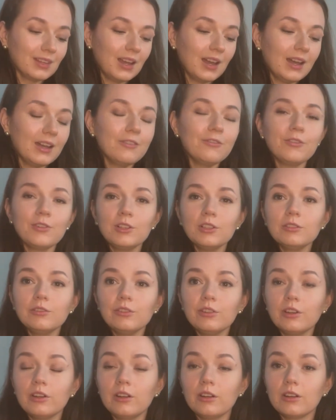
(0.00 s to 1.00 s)
I followed
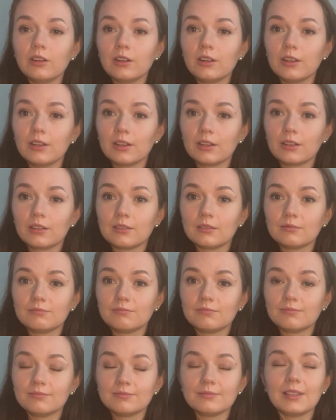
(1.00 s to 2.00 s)
her
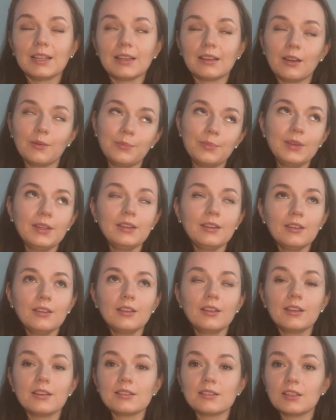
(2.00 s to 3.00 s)
like opinion,
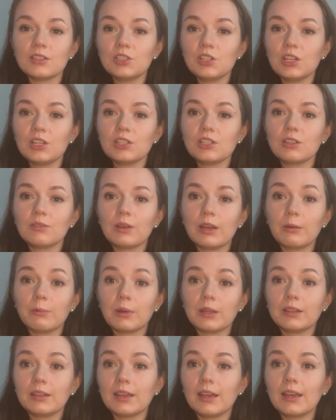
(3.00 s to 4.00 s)
her suggestion. I
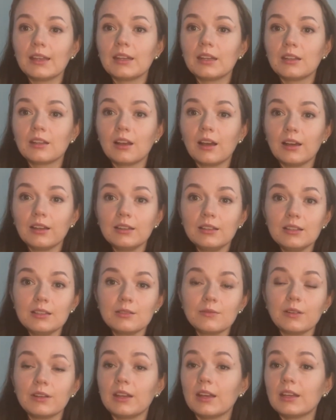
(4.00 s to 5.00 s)
went ahead and got
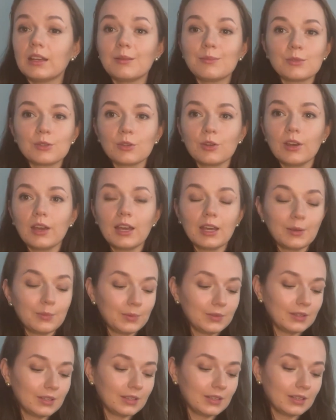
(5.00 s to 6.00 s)
this one, and I'm so
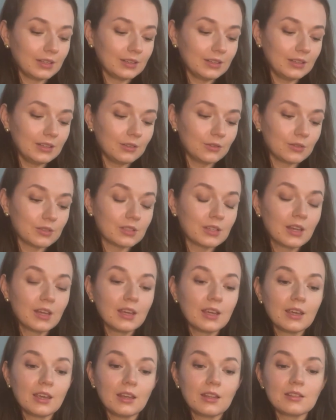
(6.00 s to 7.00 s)
happy that I did, because
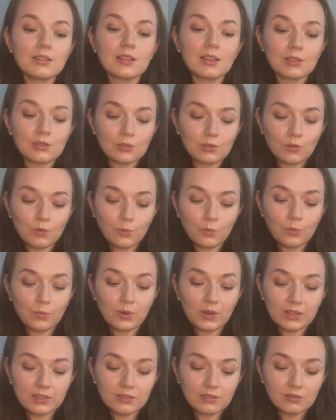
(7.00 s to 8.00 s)
it's like so
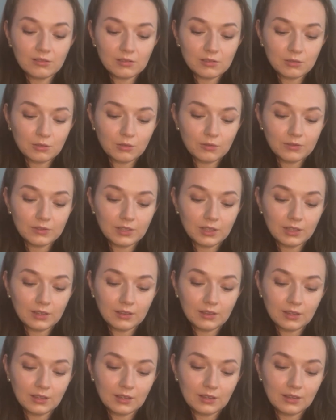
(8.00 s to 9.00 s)
buttery soft.
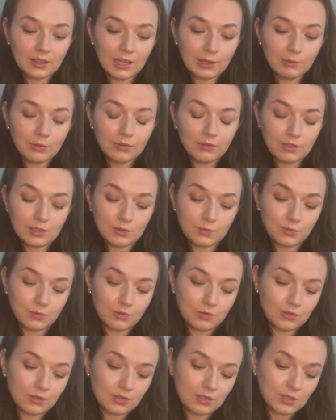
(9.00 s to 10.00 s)
Like the name of this
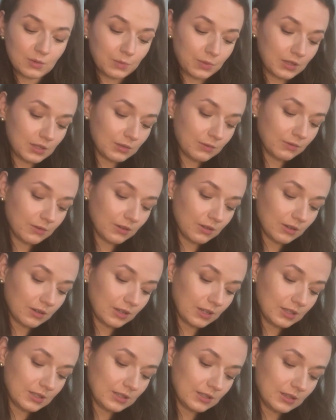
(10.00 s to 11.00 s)
bronzer speaks for it.
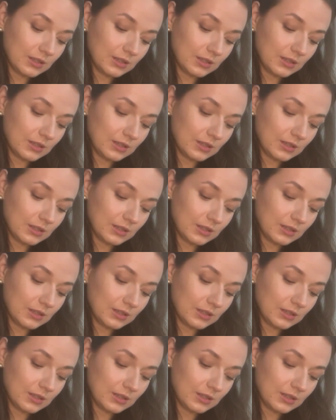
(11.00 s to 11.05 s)
It's